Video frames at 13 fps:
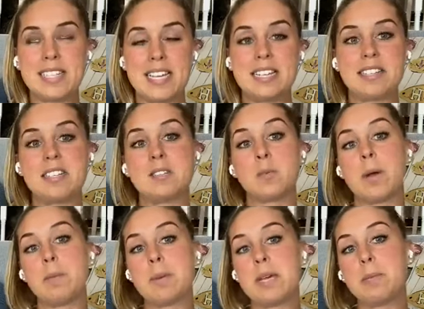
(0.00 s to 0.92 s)
is
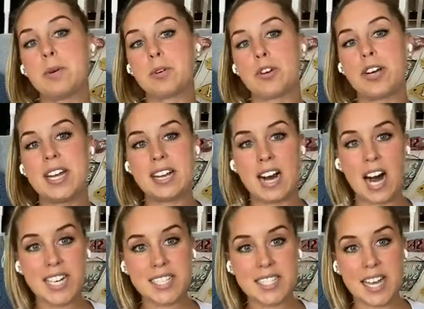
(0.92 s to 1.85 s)
when people create
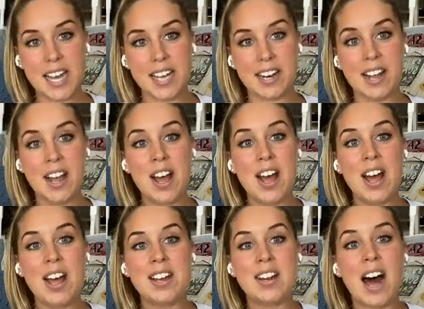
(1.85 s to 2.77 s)
content,
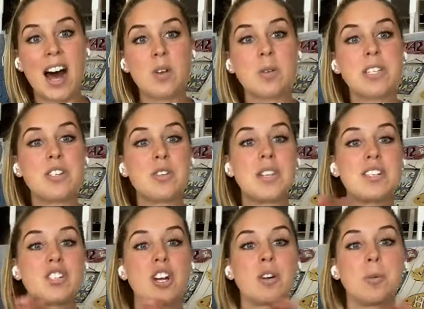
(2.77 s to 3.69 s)
not only do
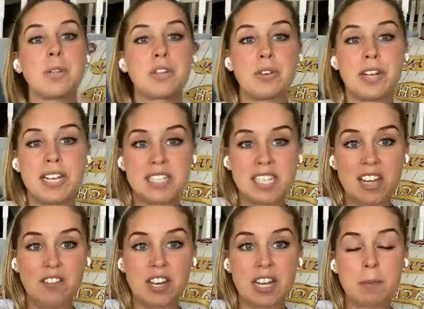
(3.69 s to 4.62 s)
they struggle with
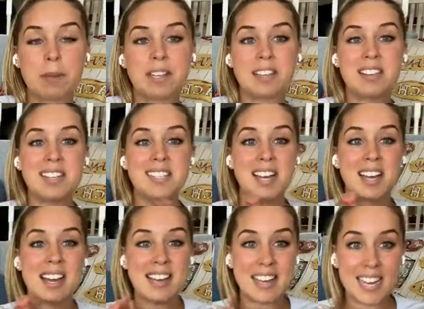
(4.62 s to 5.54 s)
creativity, but then they
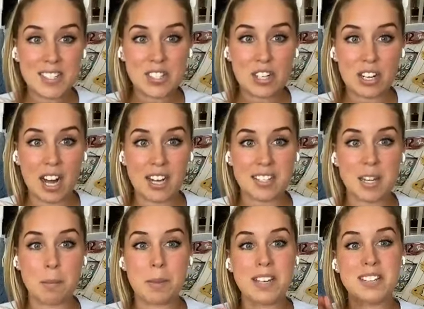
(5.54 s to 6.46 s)
second guess their
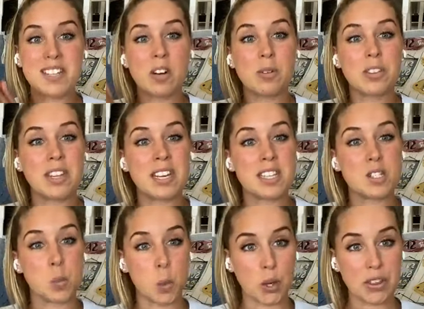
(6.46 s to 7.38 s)
content because they don't think
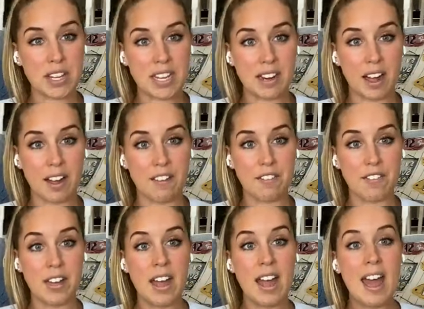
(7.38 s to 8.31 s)
it's worthy
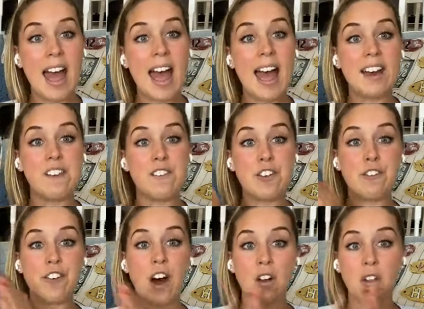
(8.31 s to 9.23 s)
enough. And if you
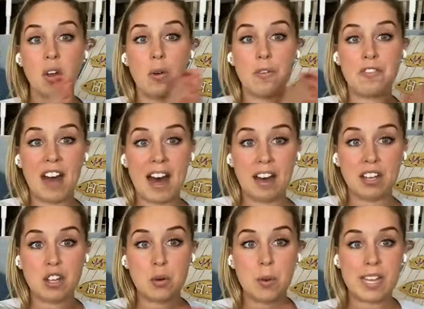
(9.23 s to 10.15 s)
follow
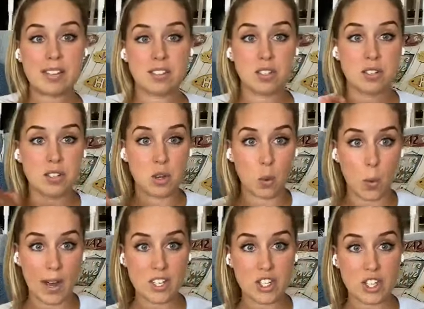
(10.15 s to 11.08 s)
value answers a
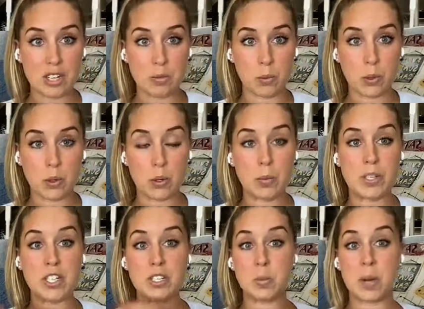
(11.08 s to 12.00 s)
question rule,
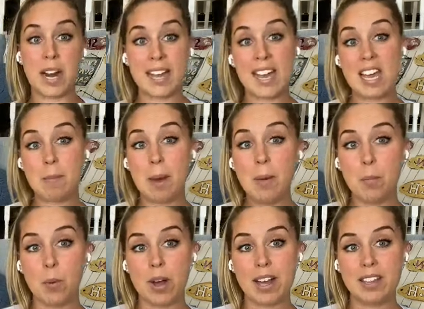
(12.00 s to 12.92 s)
which is what I came
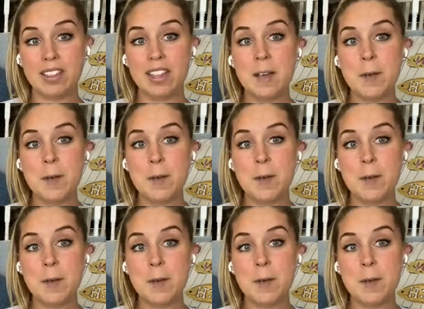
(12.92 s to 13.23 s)
up with,